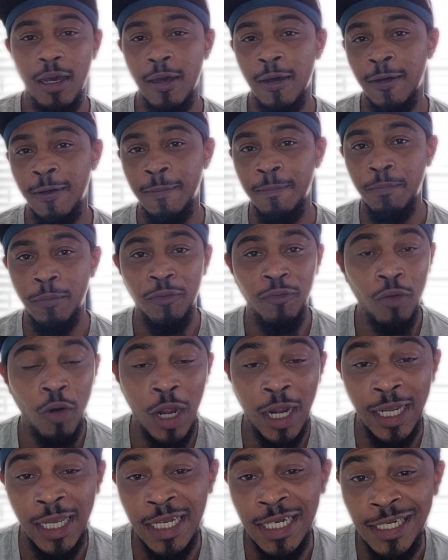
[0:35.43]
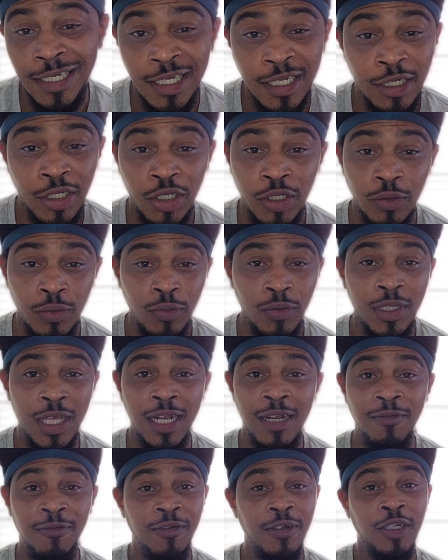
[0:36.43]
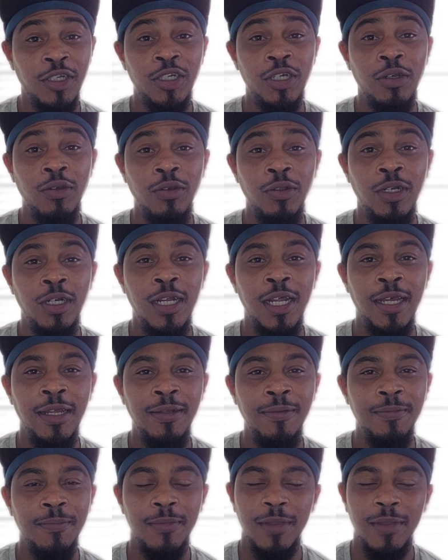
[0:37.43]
Um, before I get into the shoes that I'm going to show you today,